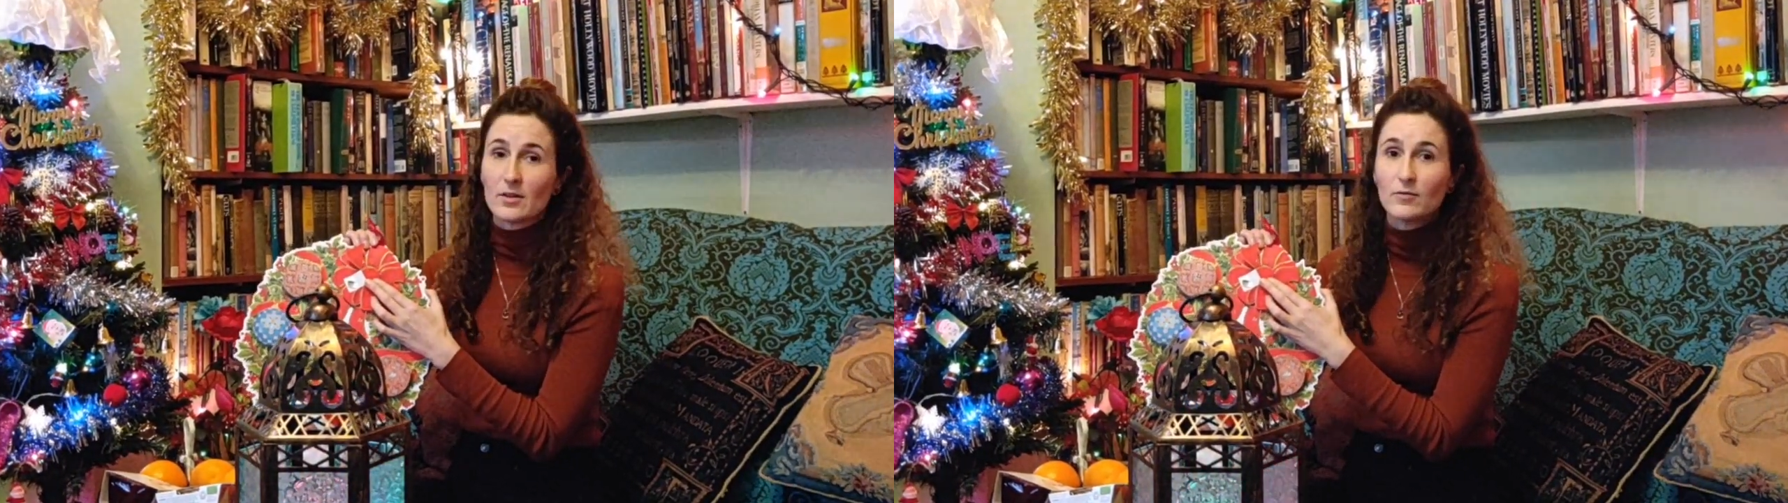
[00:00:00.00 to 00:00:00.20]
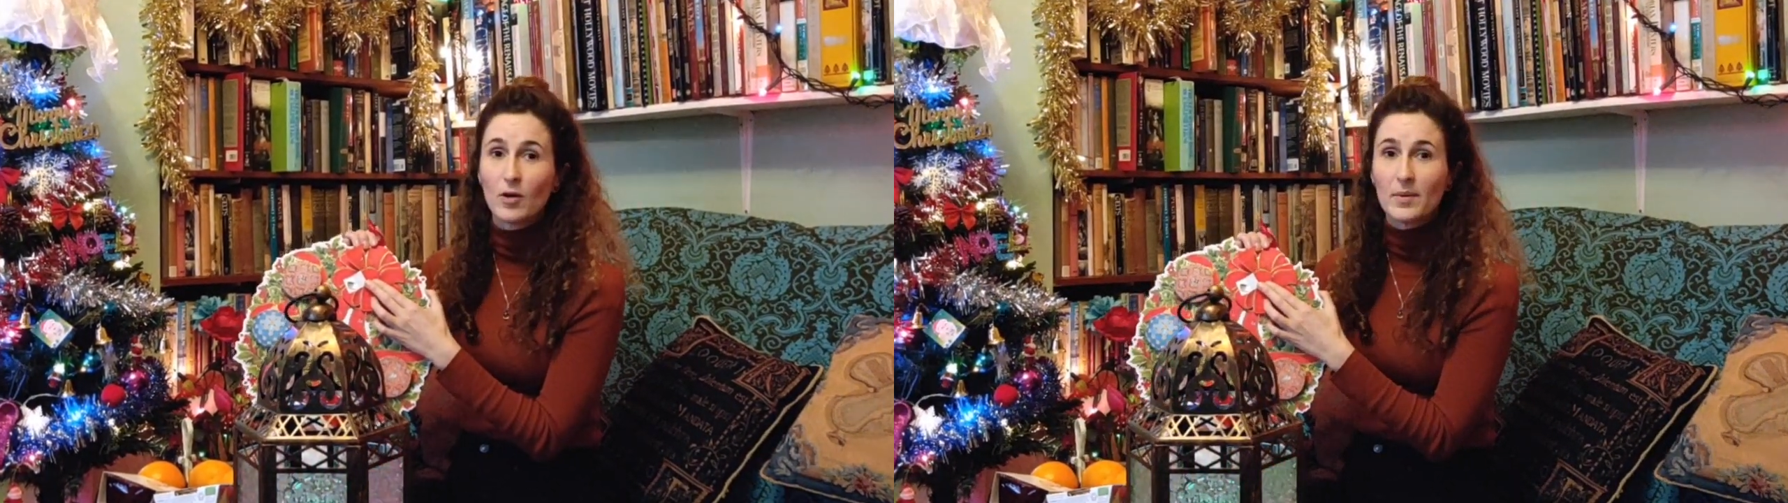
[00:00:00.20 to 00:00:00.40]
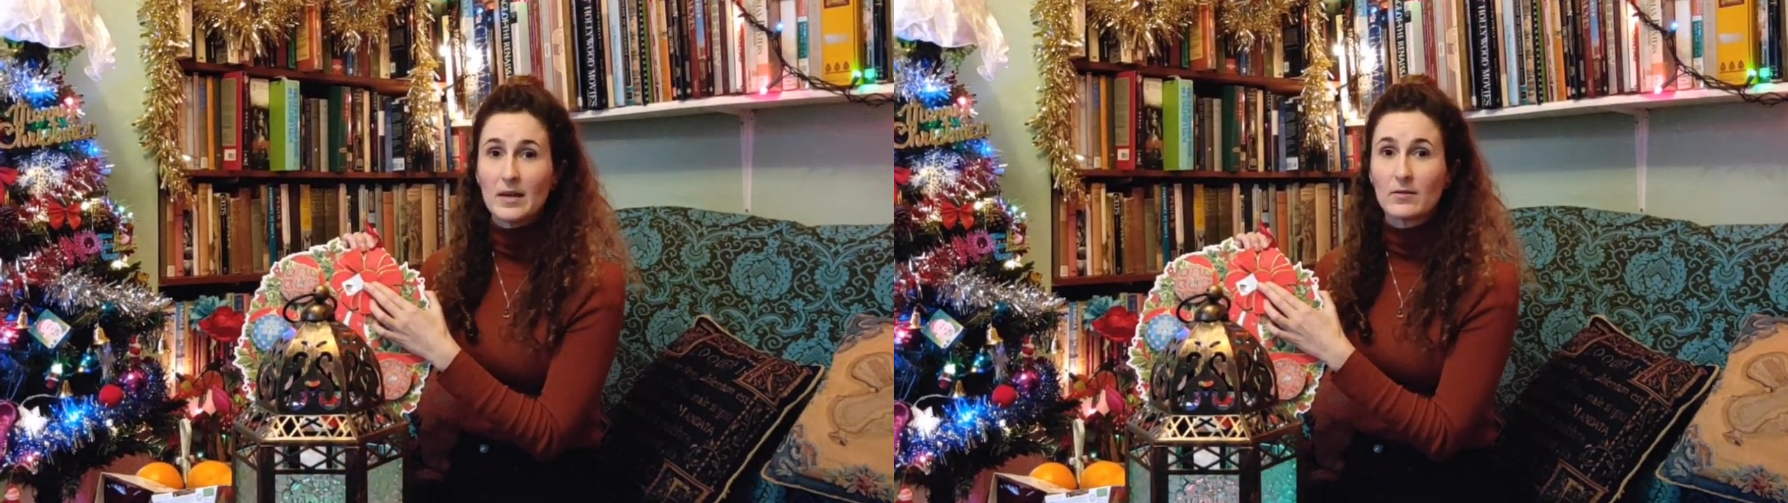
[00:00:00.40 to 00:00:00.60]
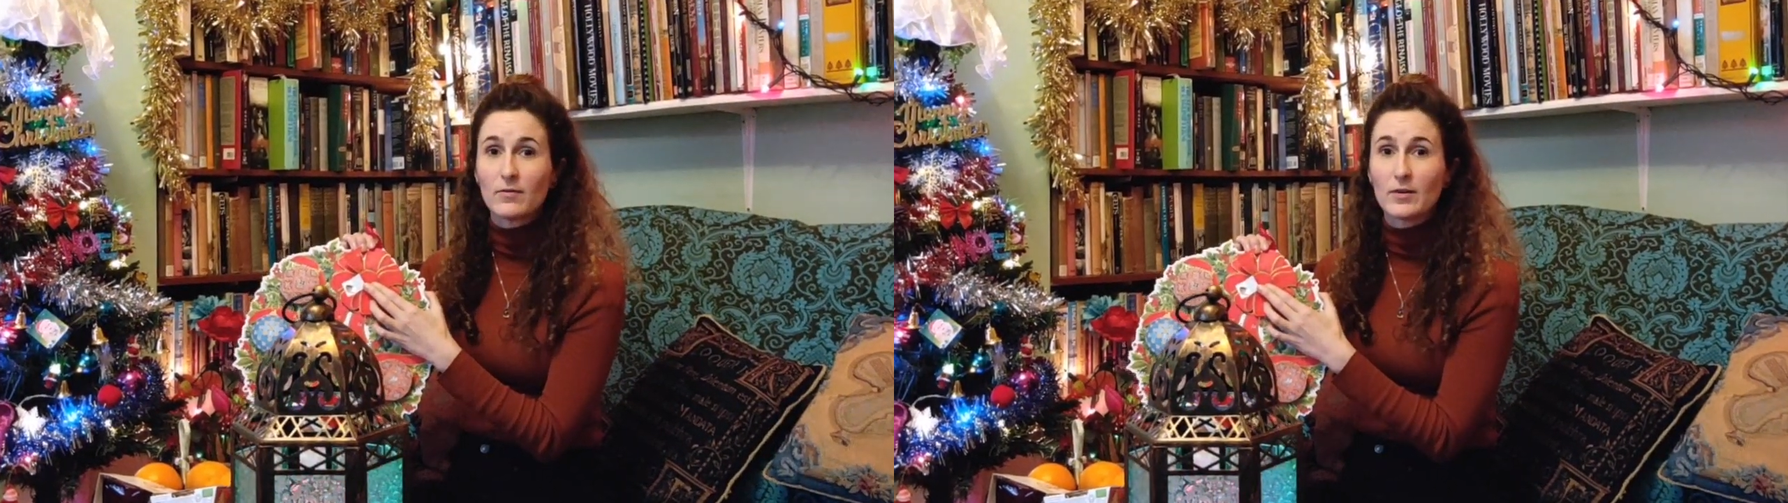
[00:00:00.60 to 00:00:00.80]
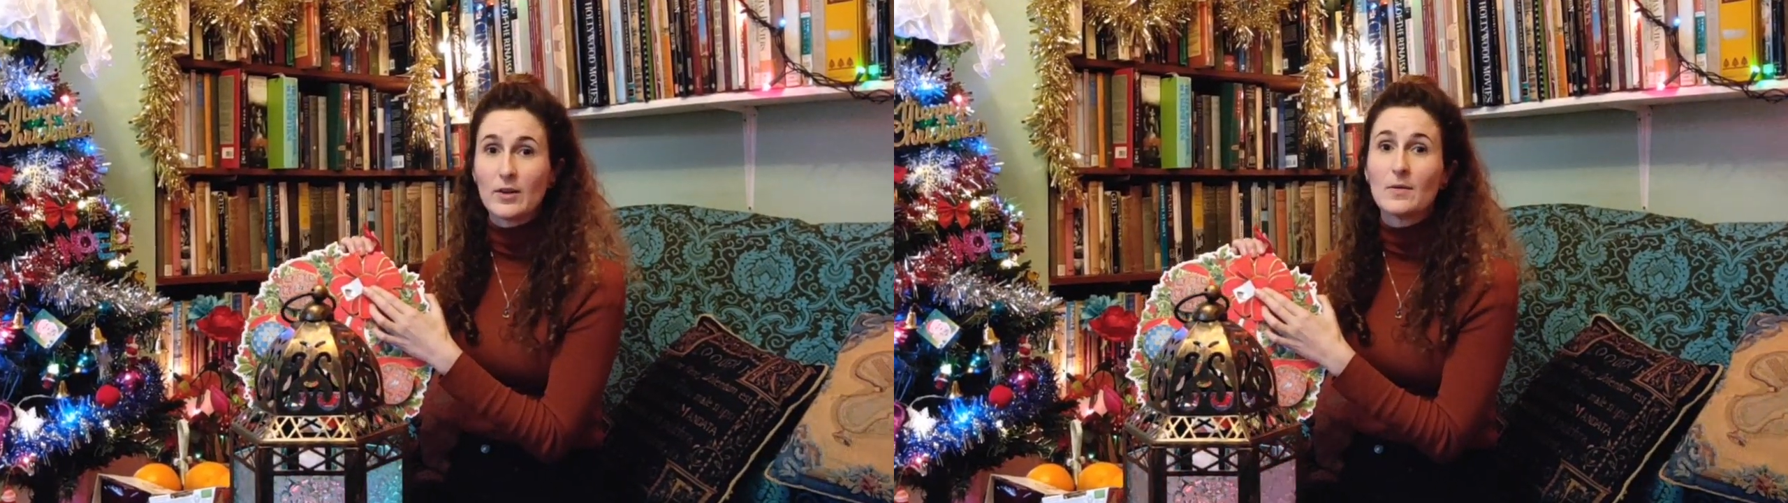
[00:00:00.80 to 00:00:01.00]
the robin
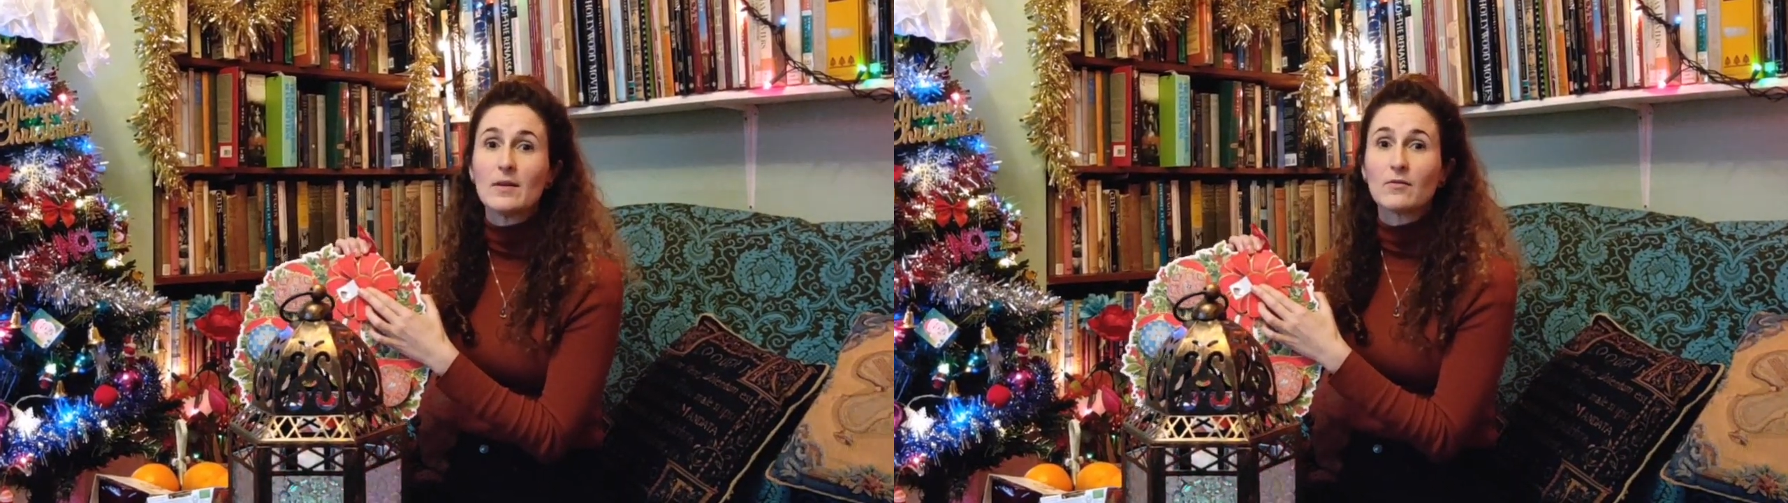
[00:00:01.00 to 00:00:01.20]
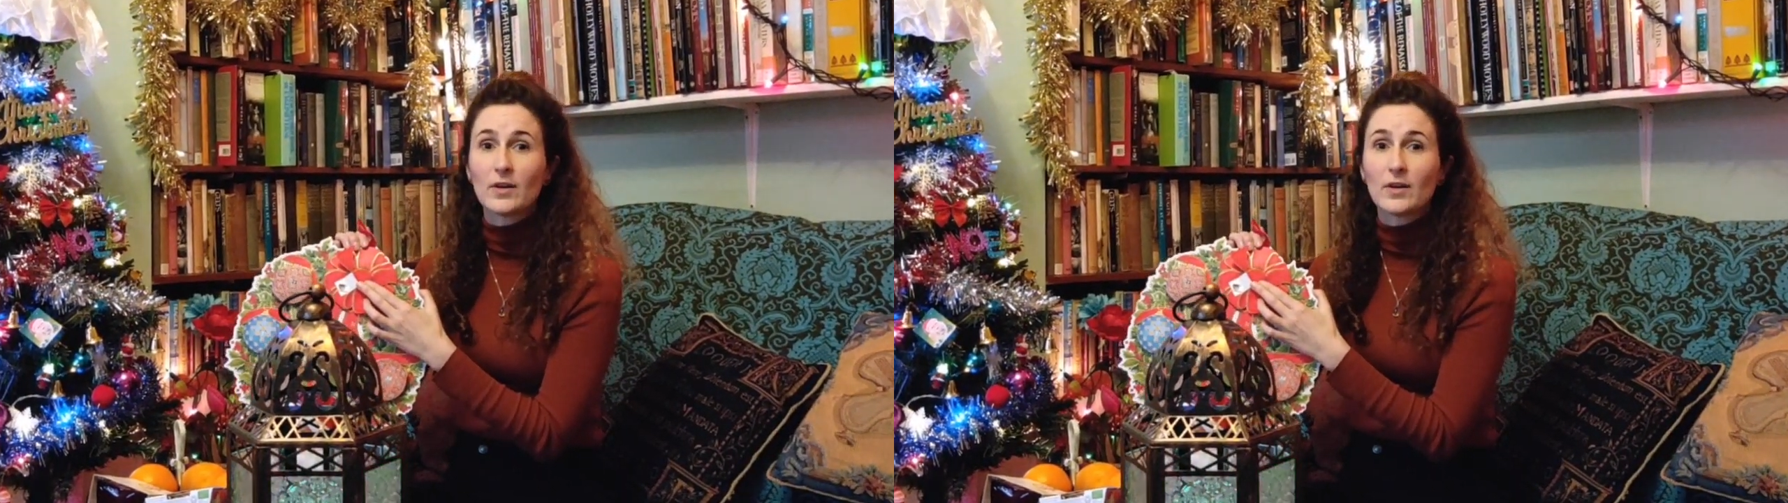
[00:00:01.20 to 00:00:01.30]
flew in